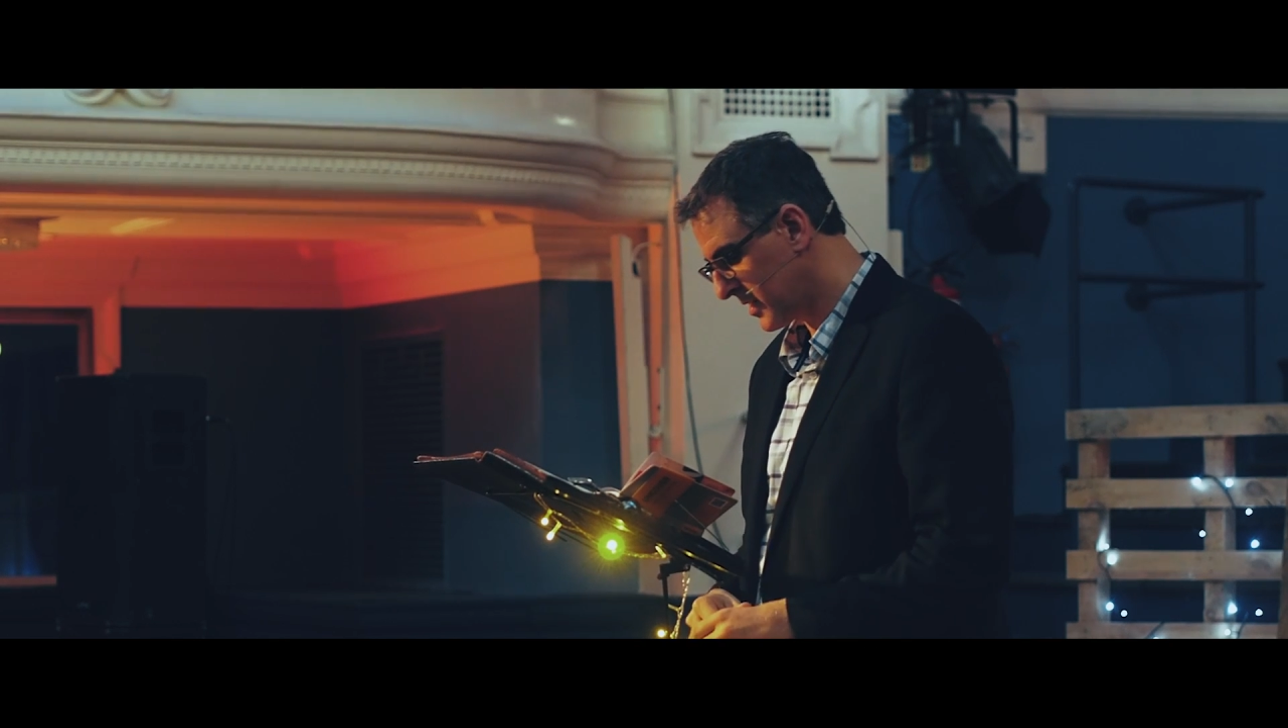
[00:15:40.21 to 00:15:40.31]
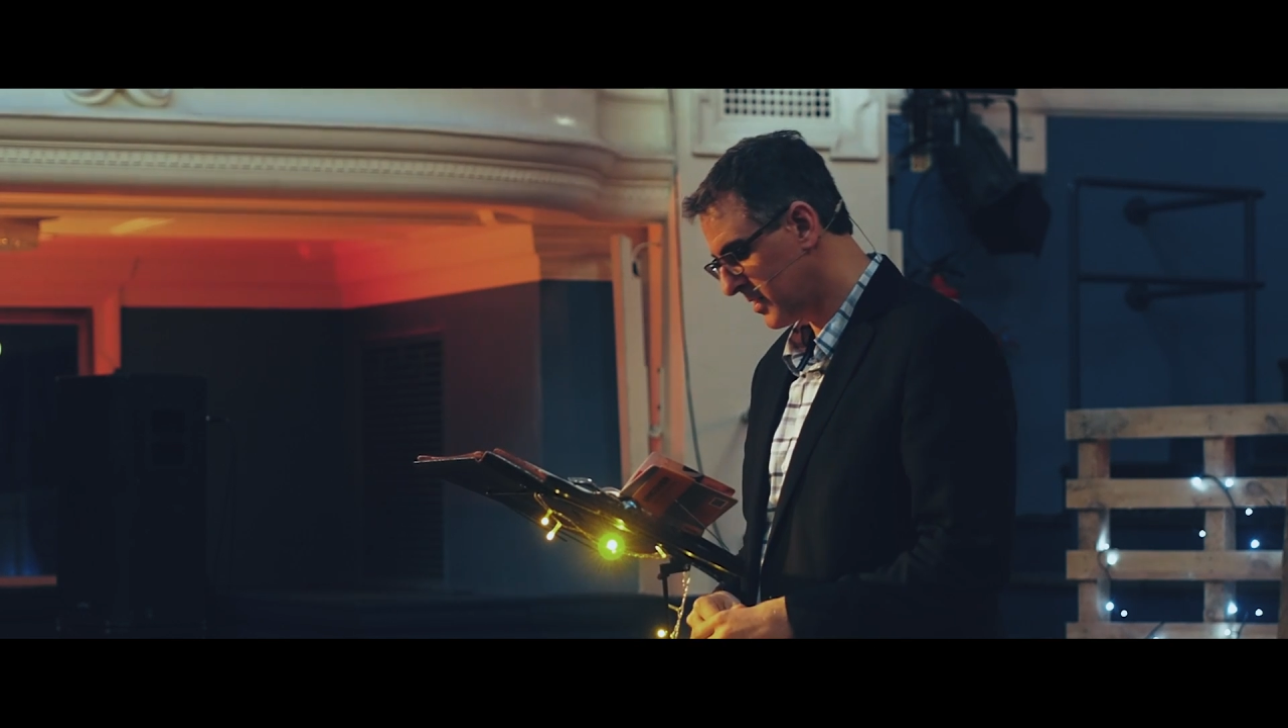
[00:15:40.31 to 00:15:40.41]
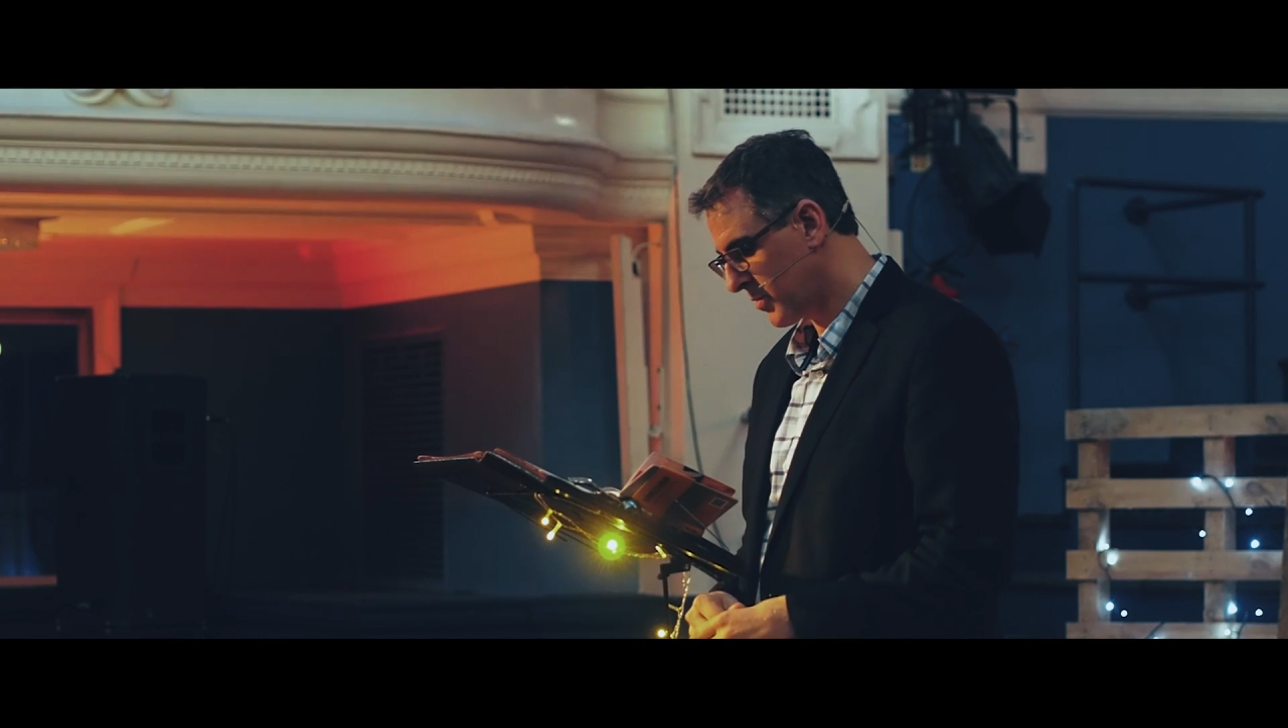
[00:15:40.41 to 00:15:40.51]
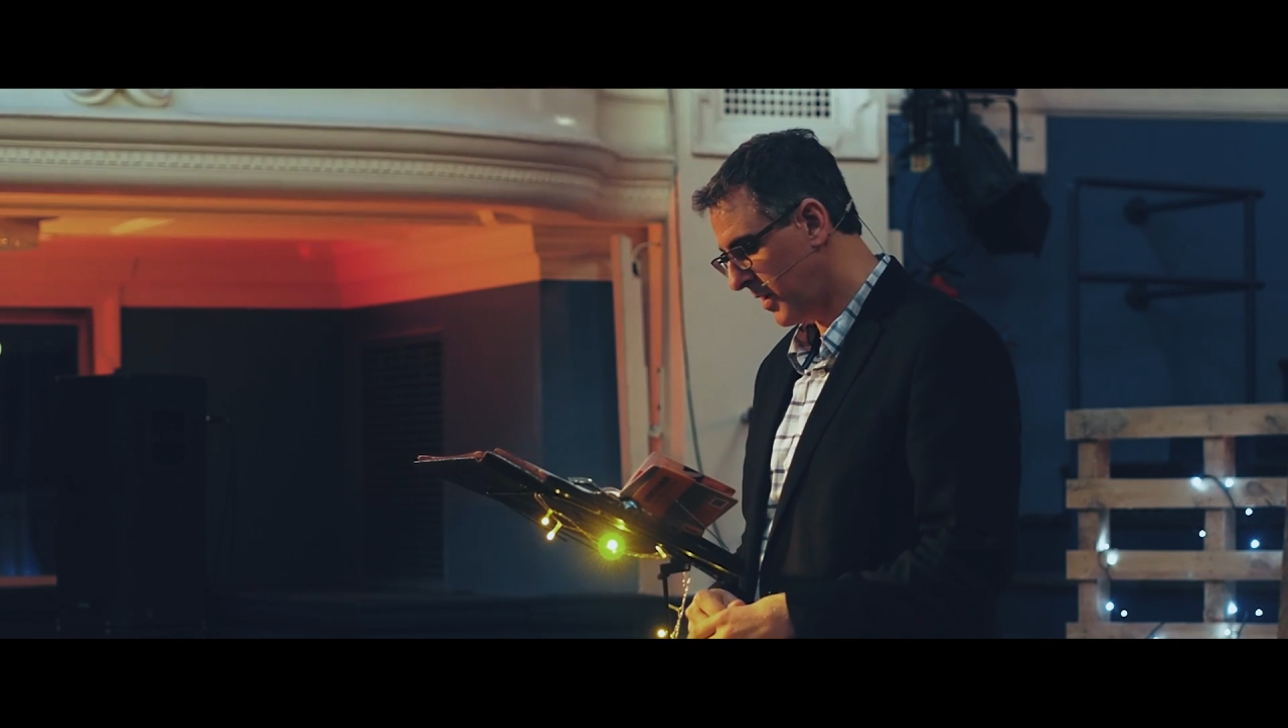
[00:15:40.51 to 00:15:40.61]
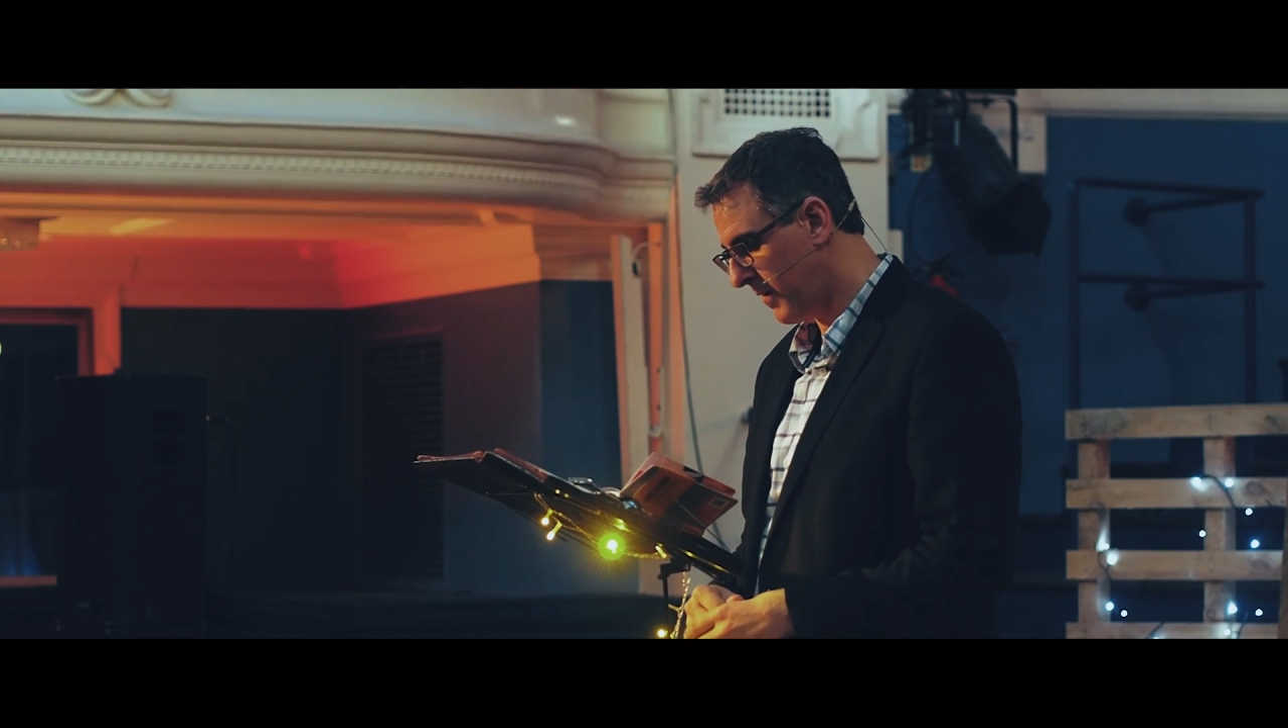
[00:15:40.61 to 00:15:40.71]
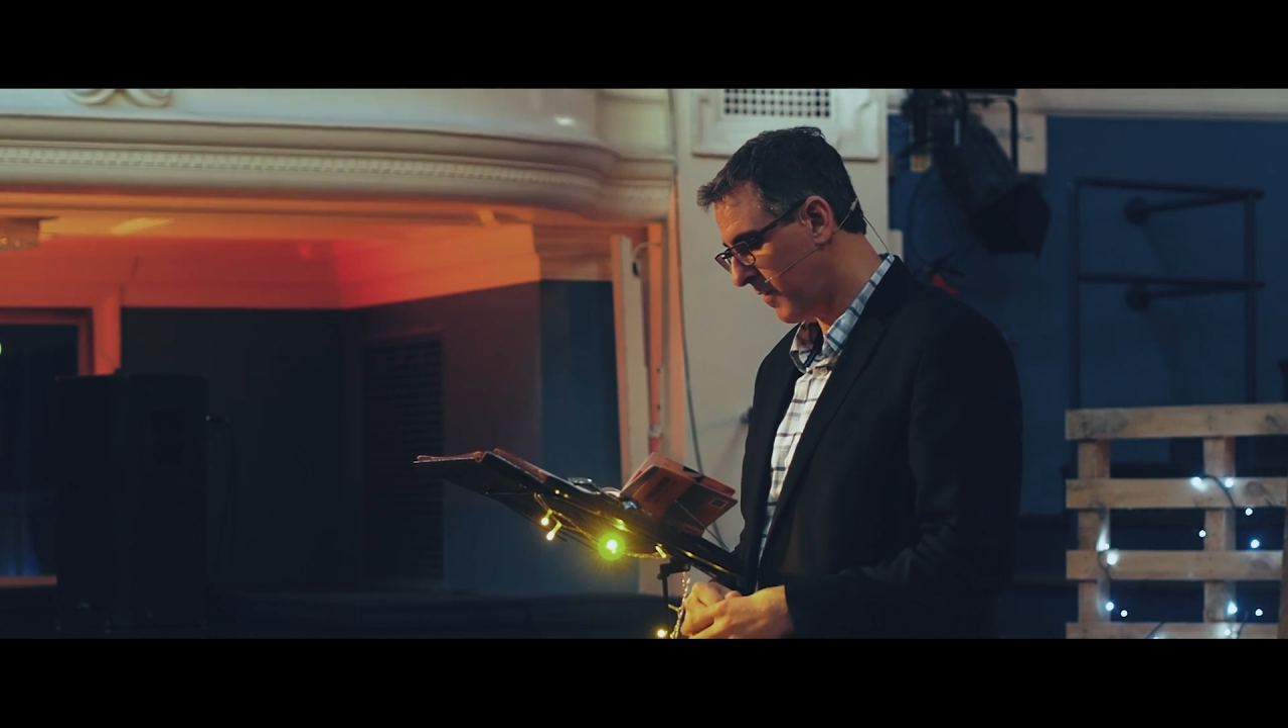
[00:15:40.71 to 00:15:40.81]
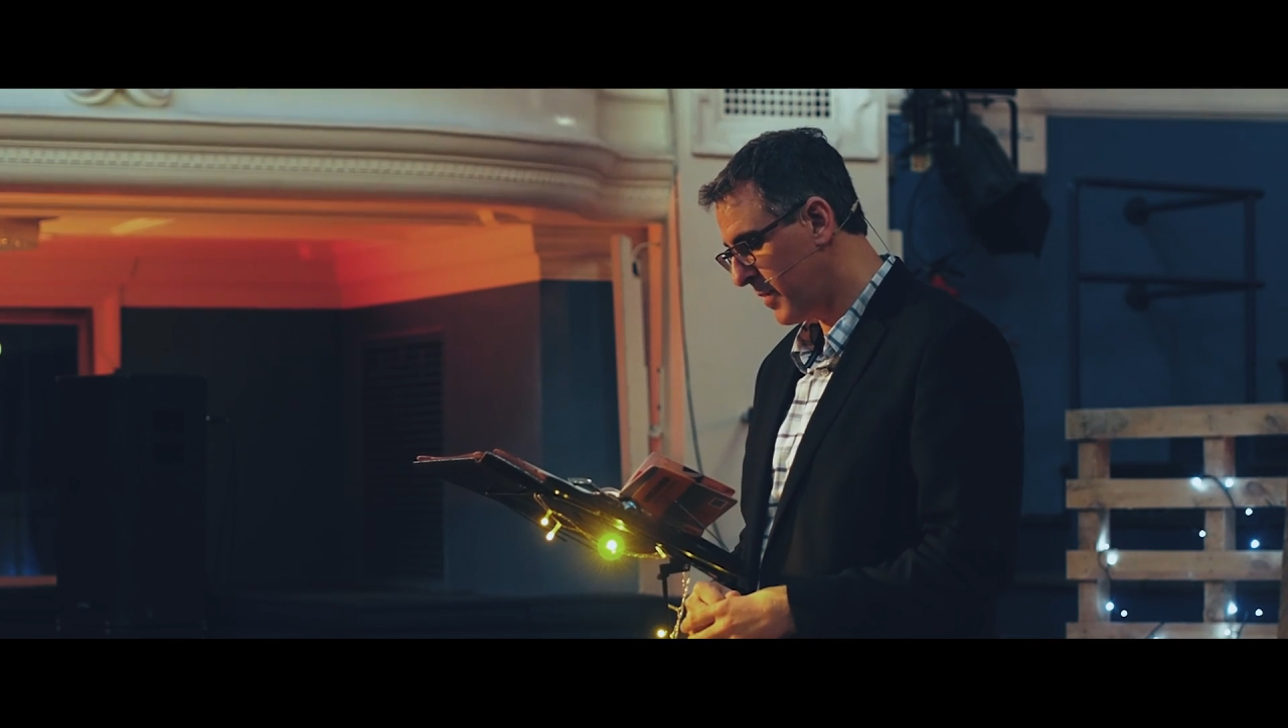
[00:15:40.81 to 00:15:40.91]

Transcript: in 25